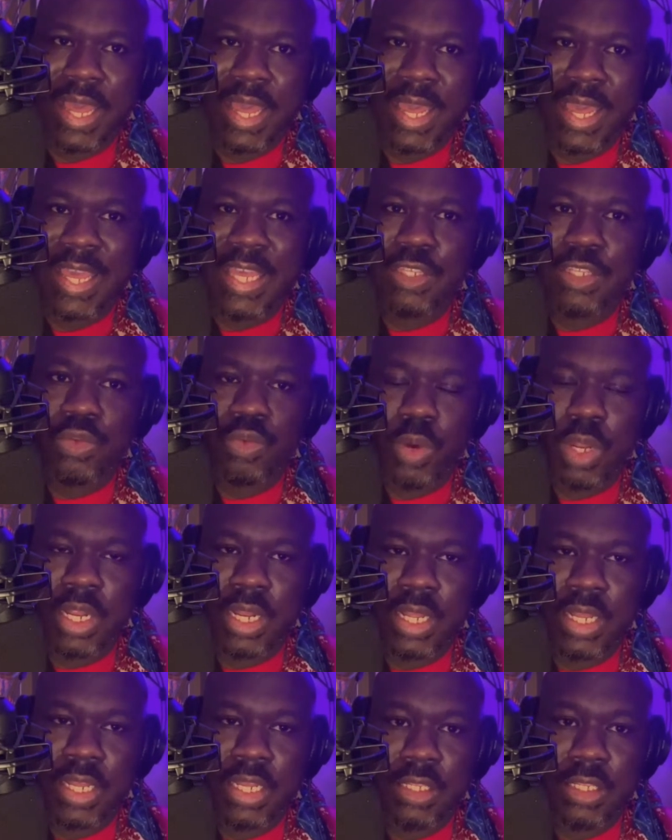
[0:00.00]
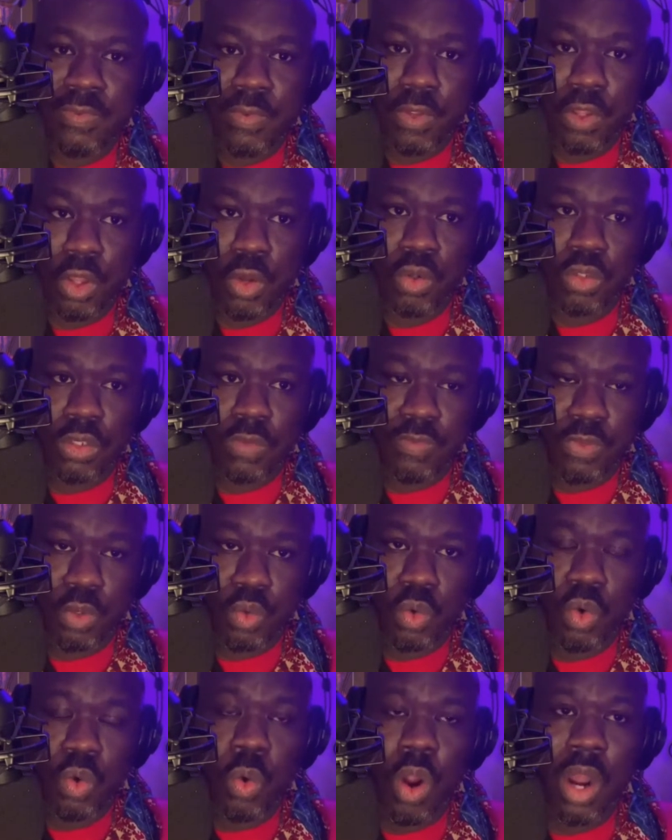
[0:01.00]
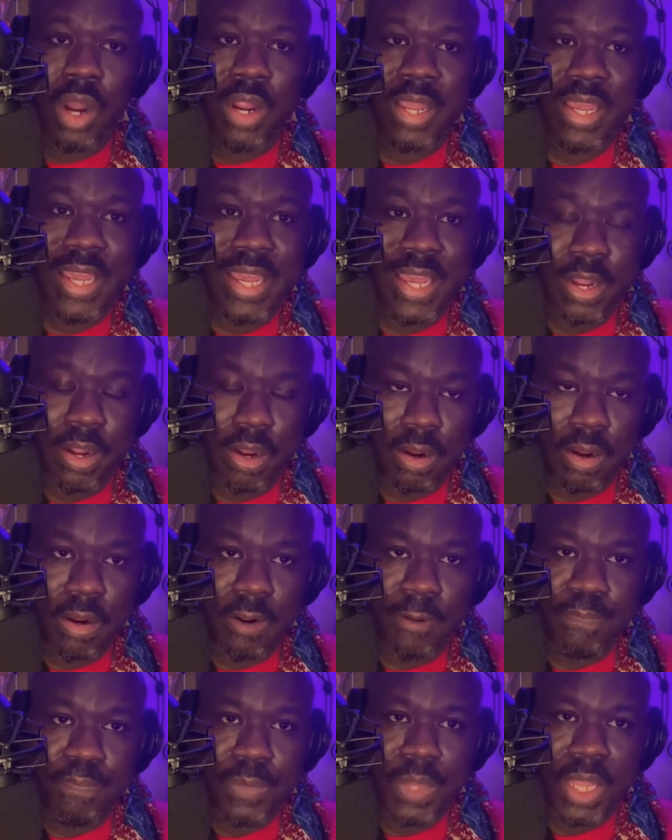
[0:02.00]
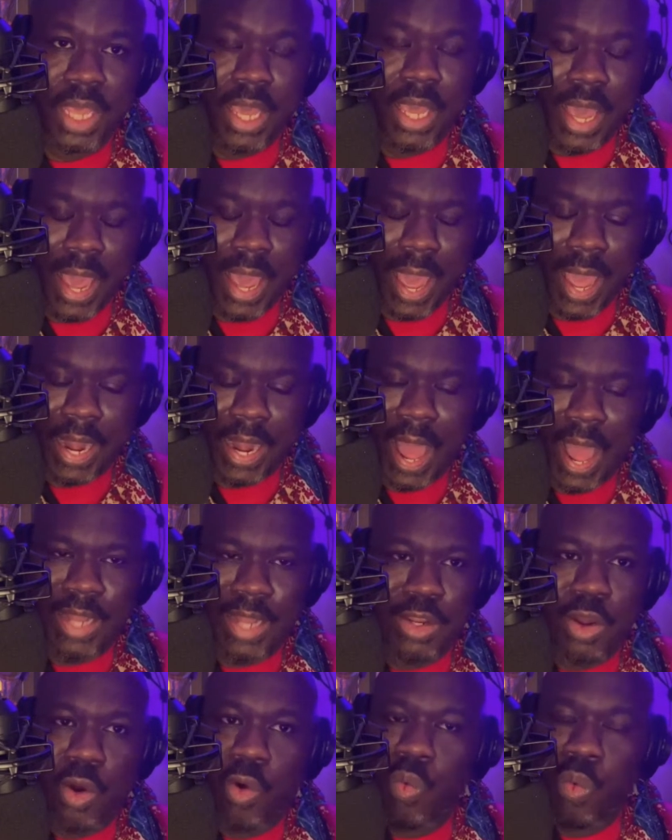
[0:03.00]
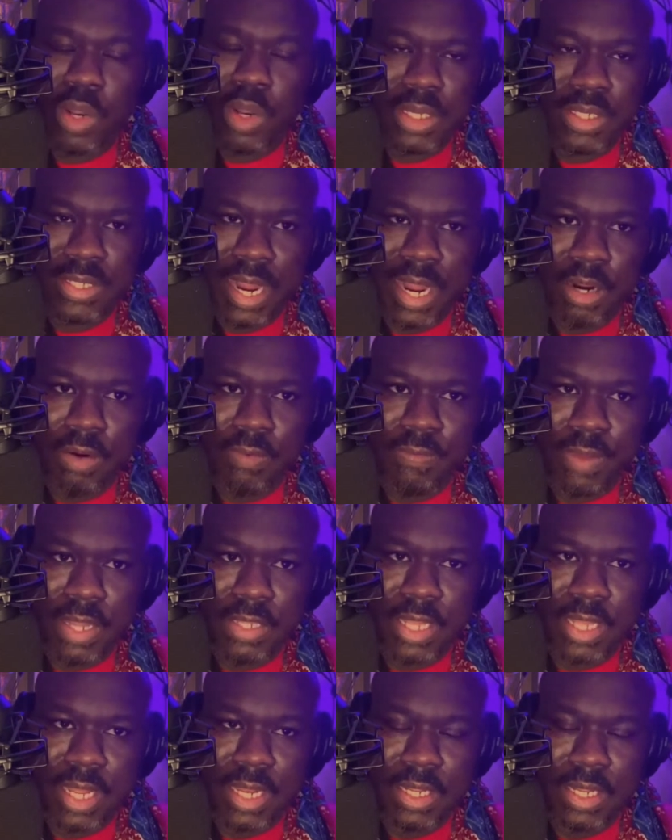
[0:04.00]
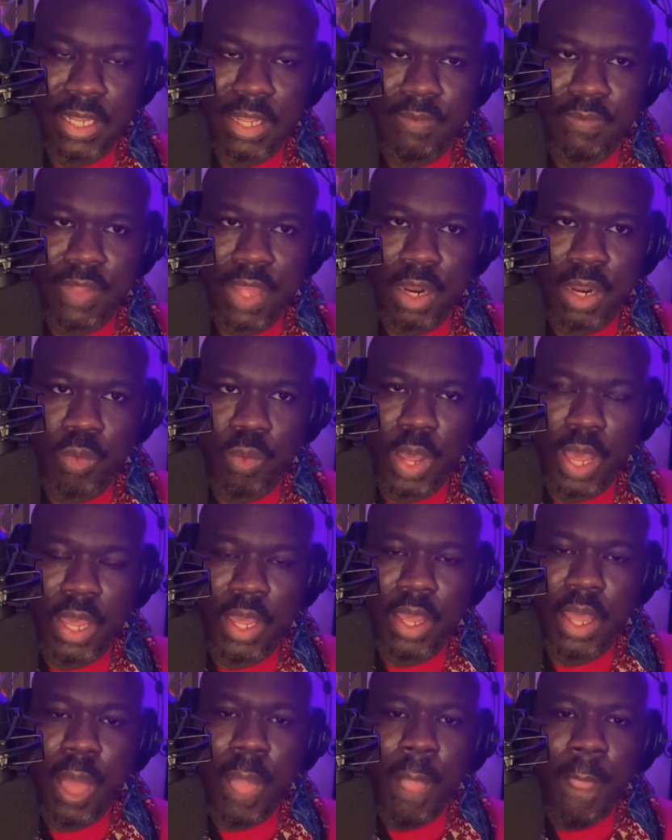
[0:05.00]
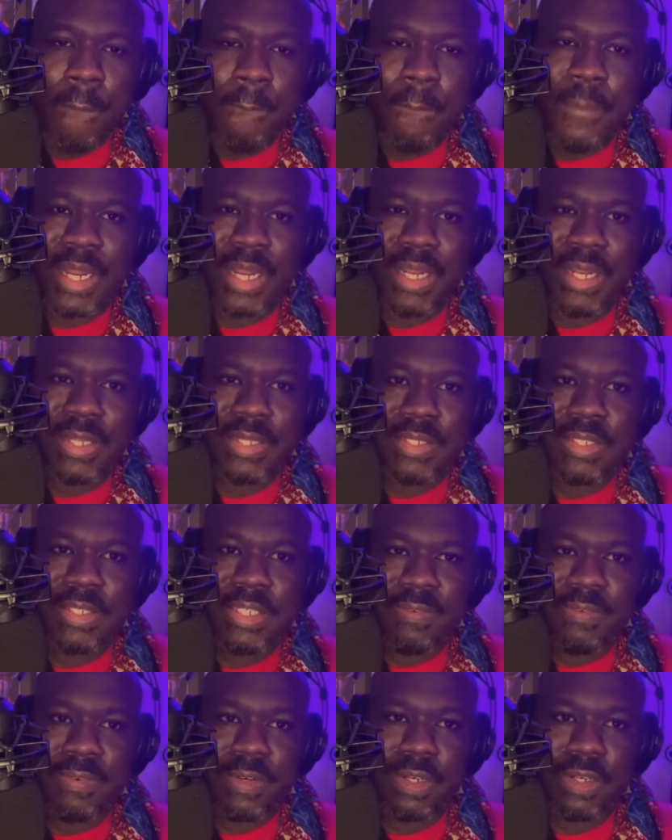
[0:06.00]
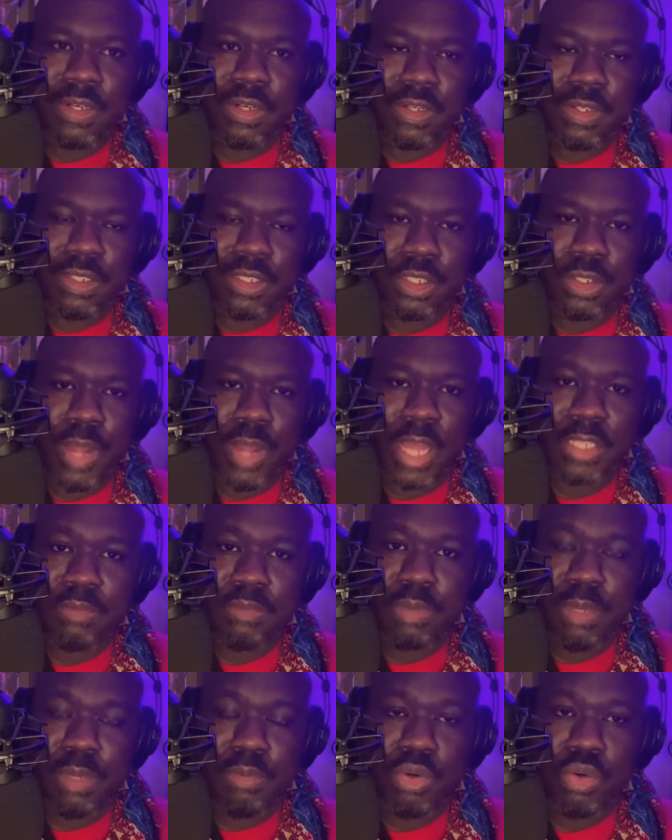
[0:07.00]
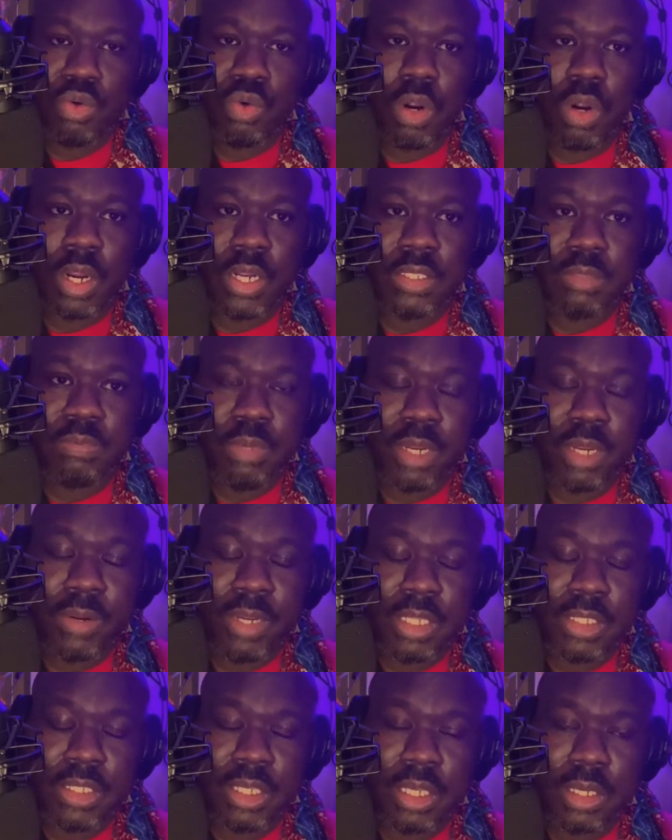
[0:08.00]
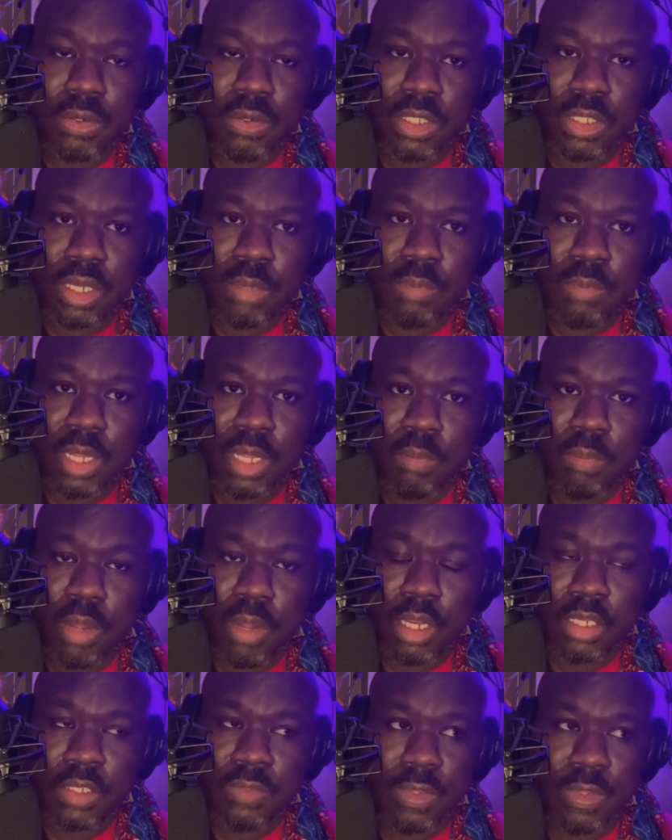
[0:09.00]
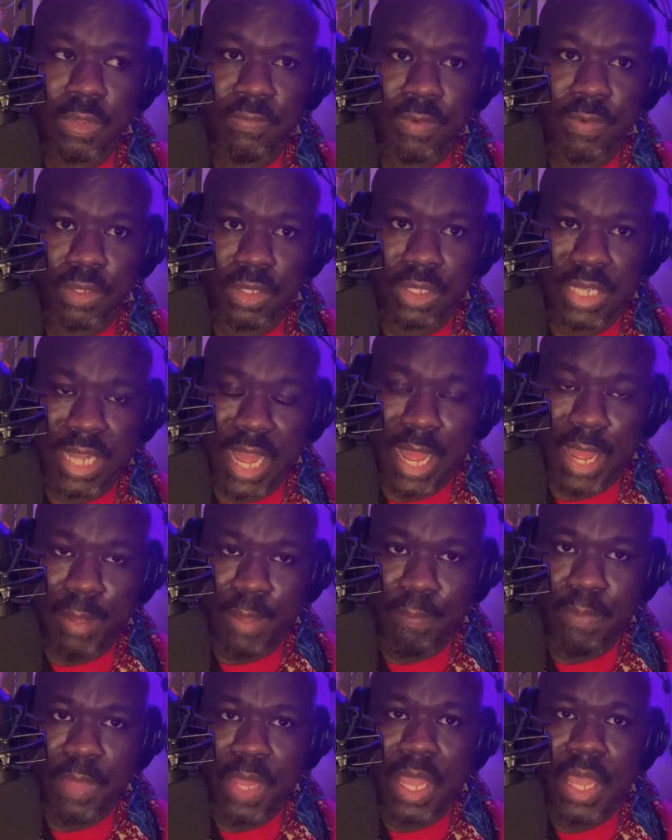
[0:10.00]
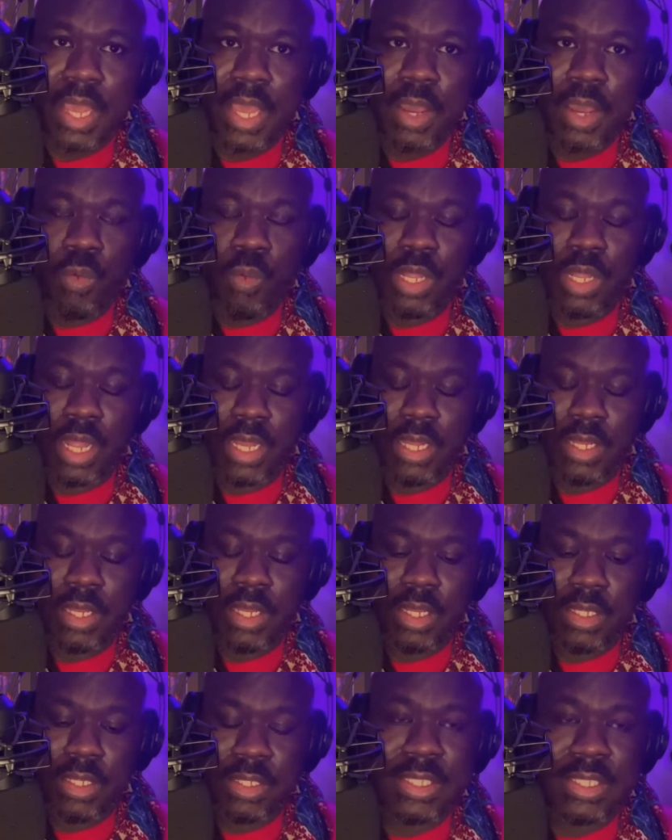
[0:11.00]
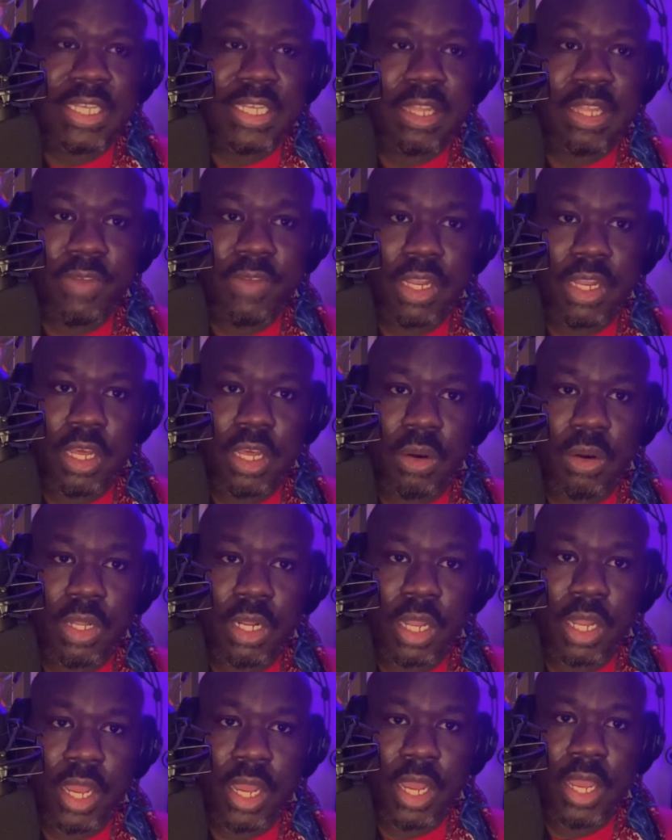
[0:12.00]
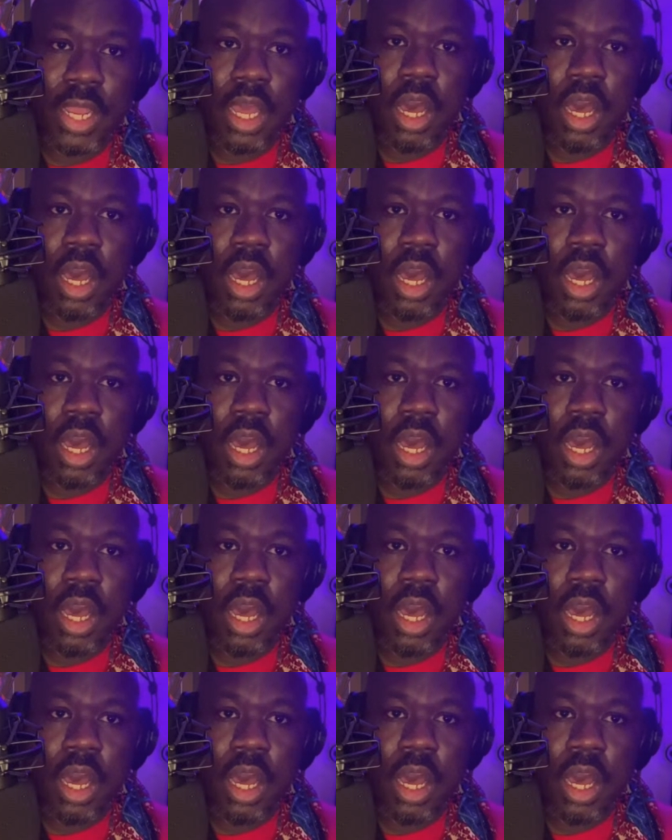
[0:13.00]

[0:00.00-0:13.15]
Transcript: is what it is for those of you who are here. And I don't want to sacrifice that and give that away. But it is difficult to ask people who are experiencing or stumbling upon us for the first time when they see the video and they're like,